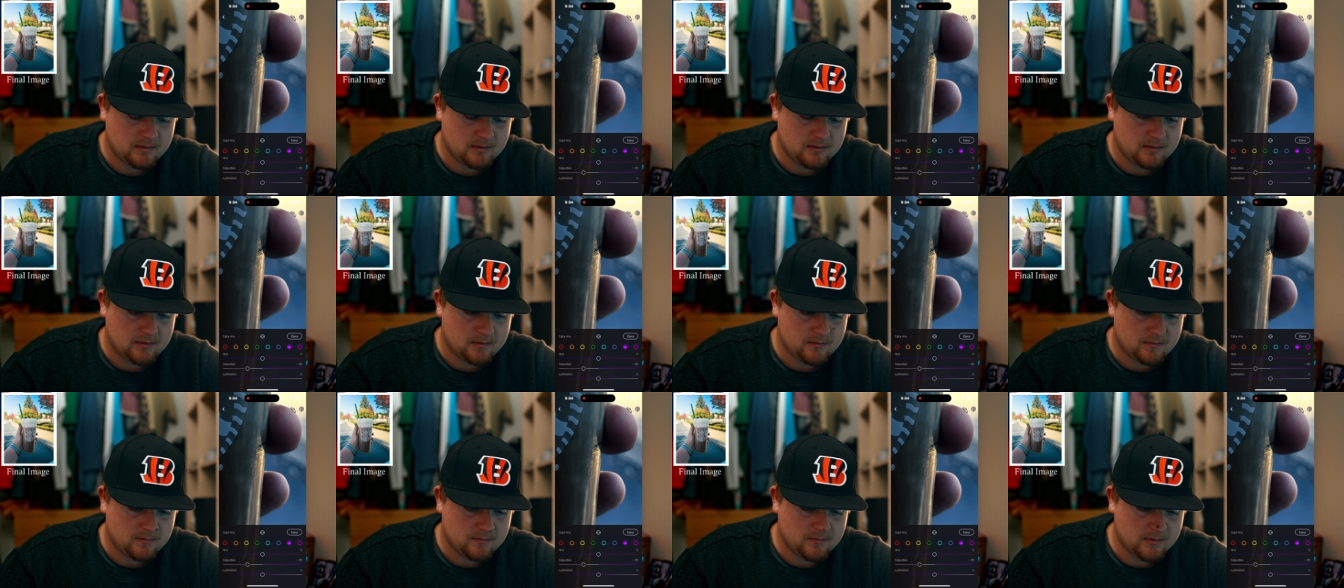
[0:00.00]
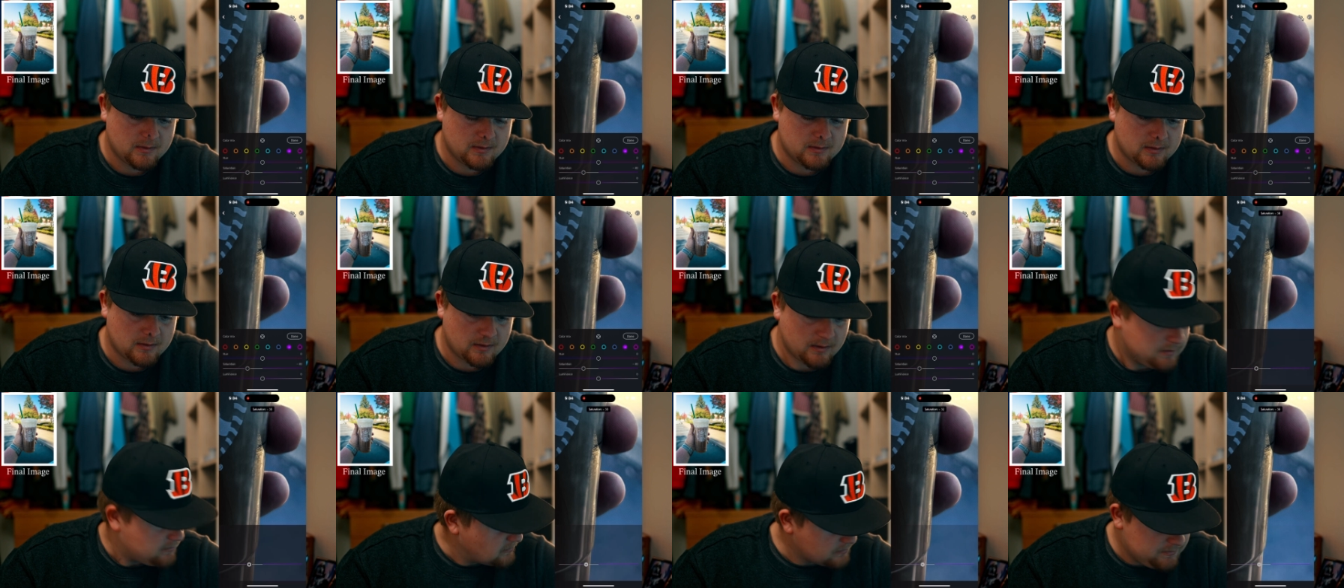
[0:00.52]
We're gonna
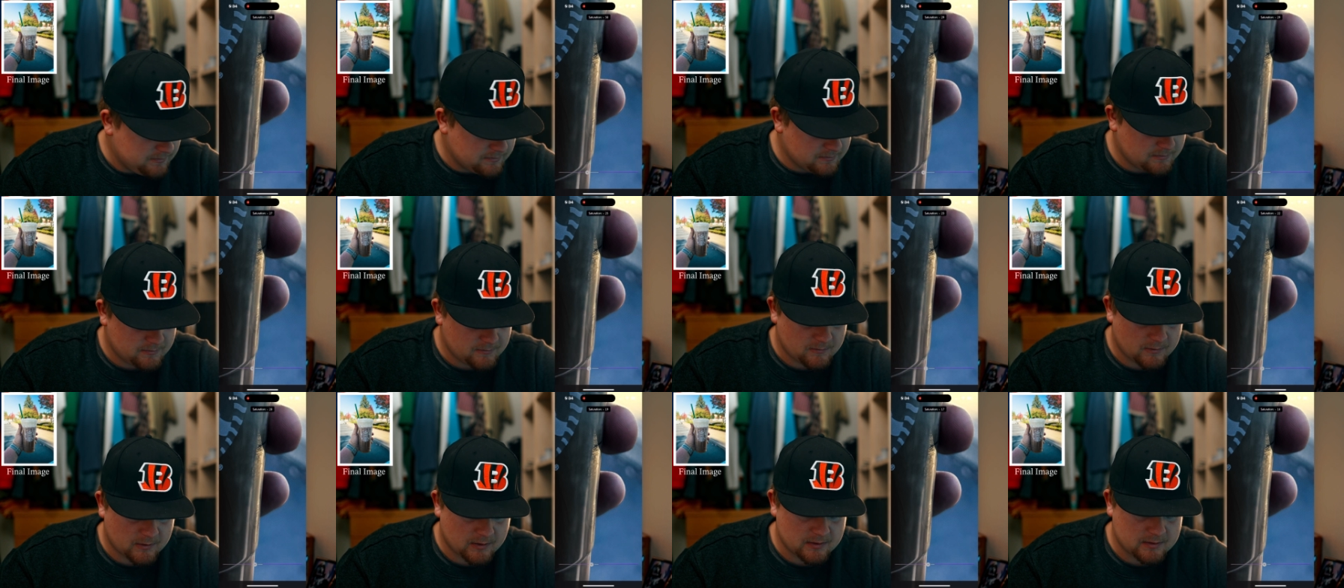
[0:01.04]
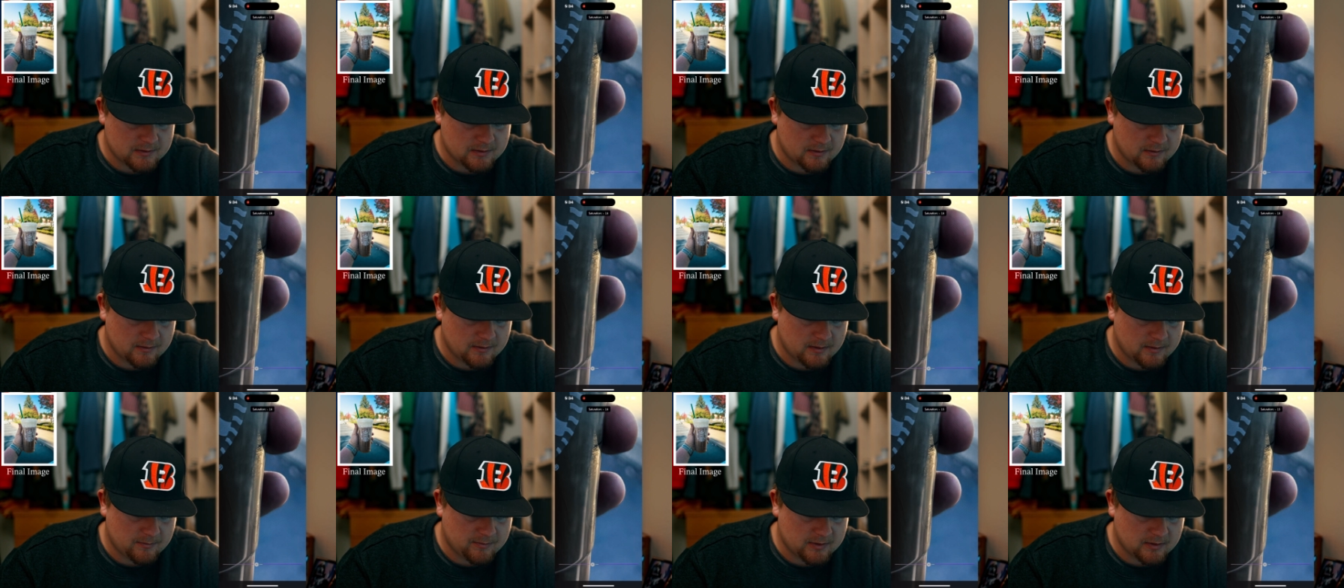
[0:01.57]
turn it, we're gonna turn
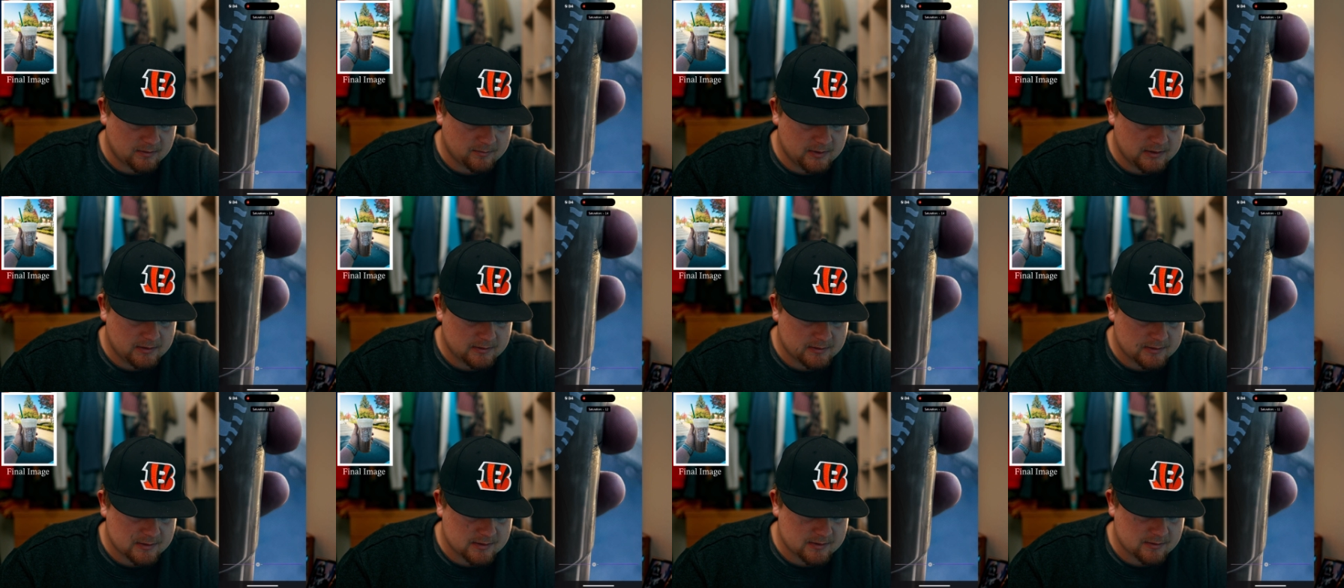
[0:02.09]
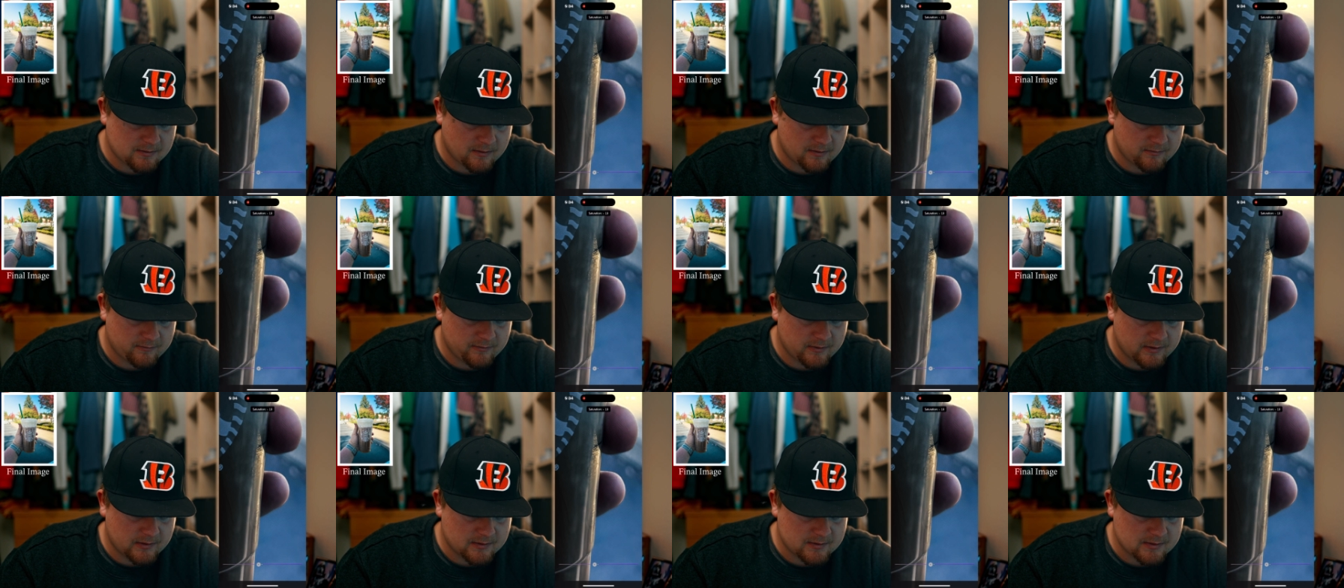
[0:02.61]
it up a little bit, just so our
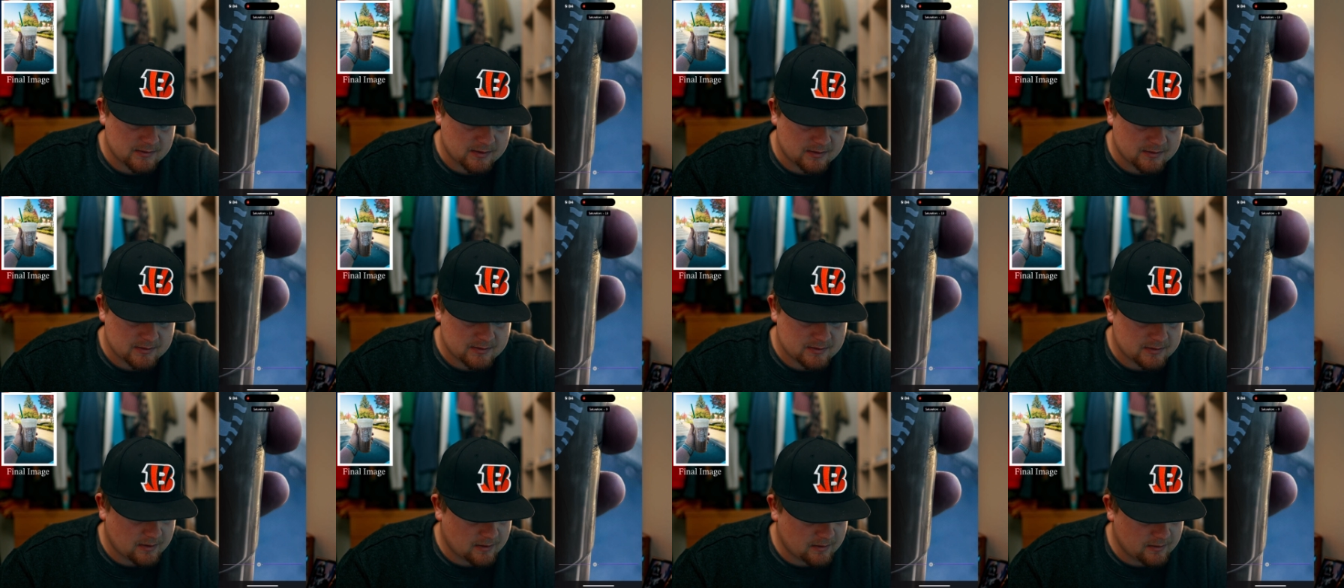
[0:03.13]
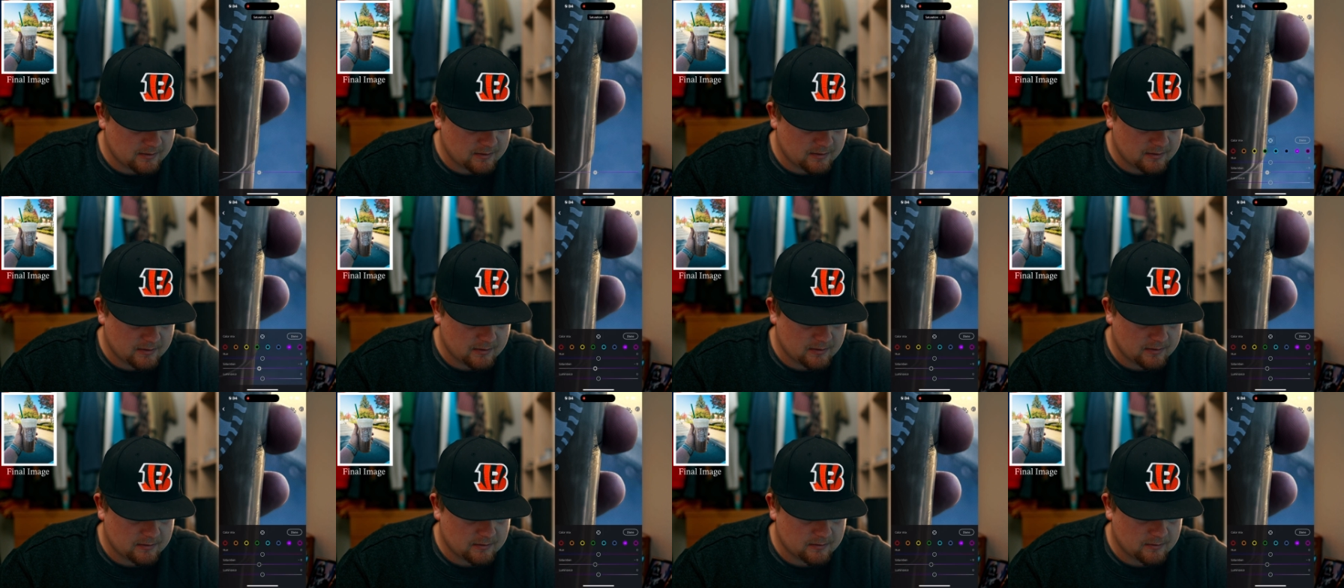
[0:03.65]
fingers are starting
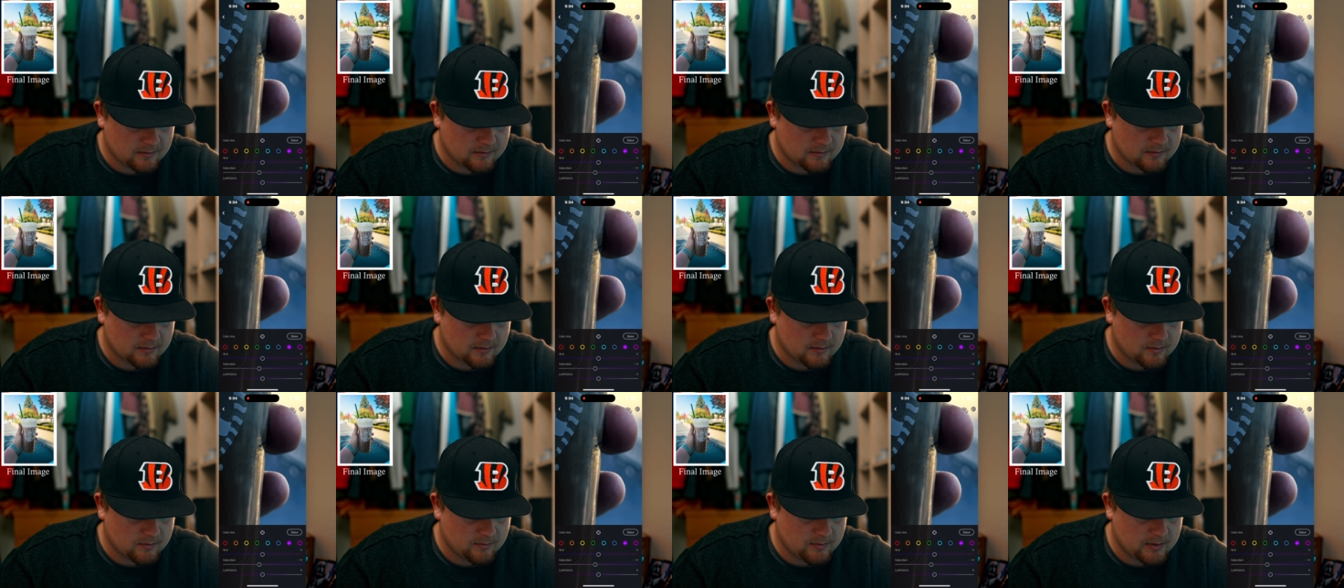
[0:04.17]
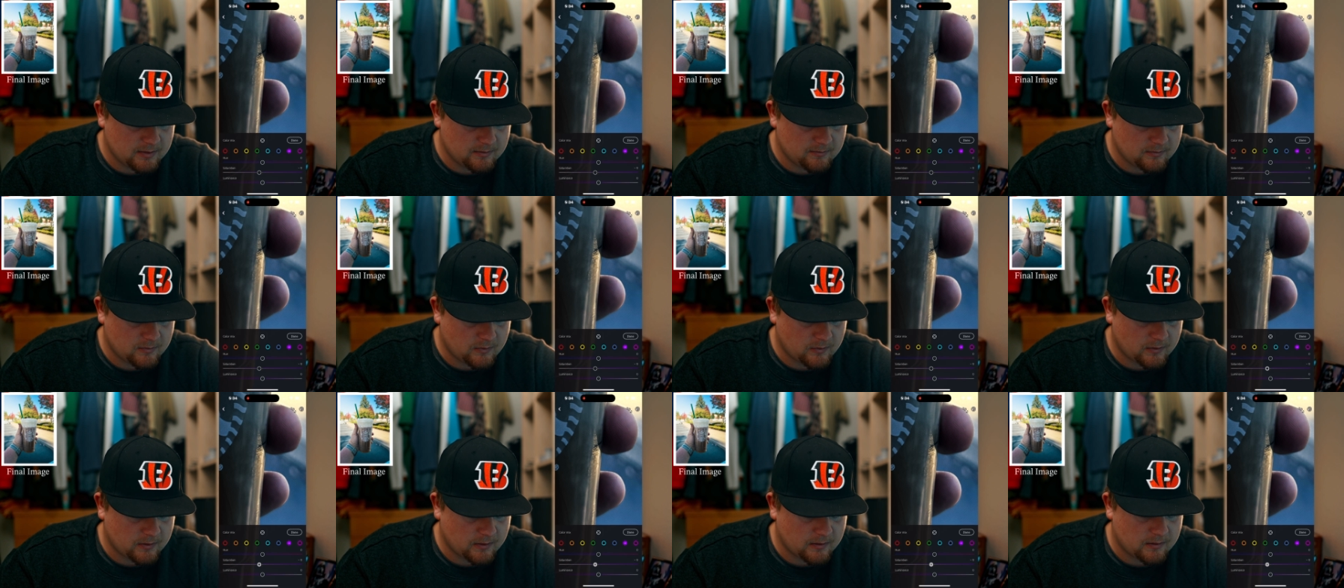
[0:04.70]
to look a little bit
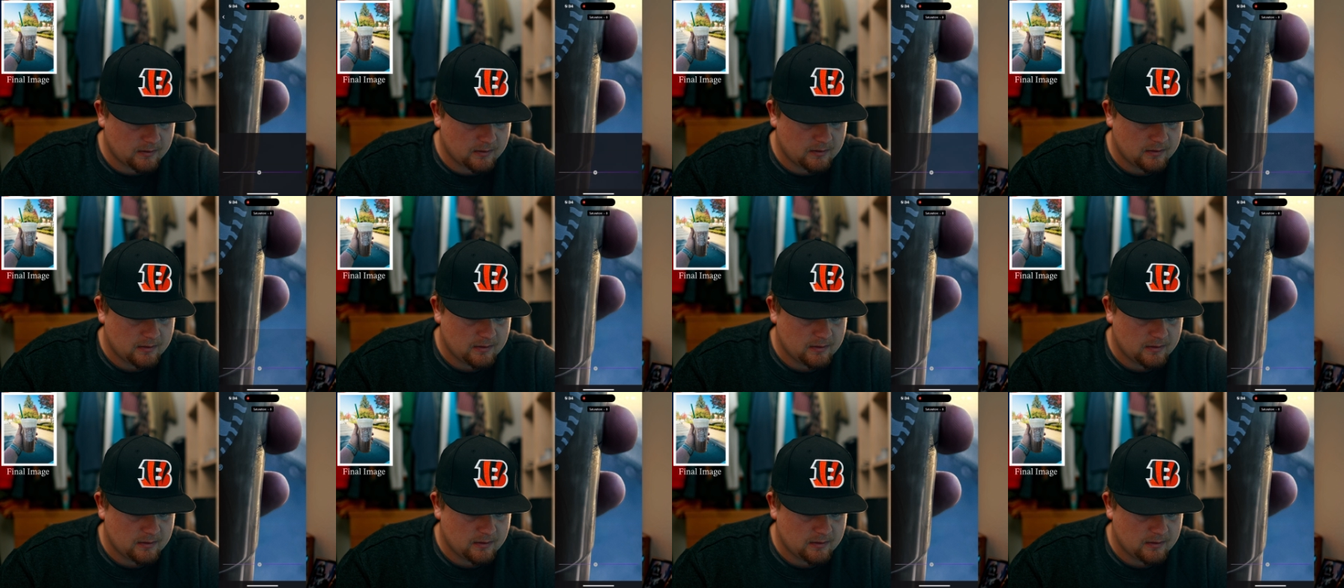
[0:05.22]
more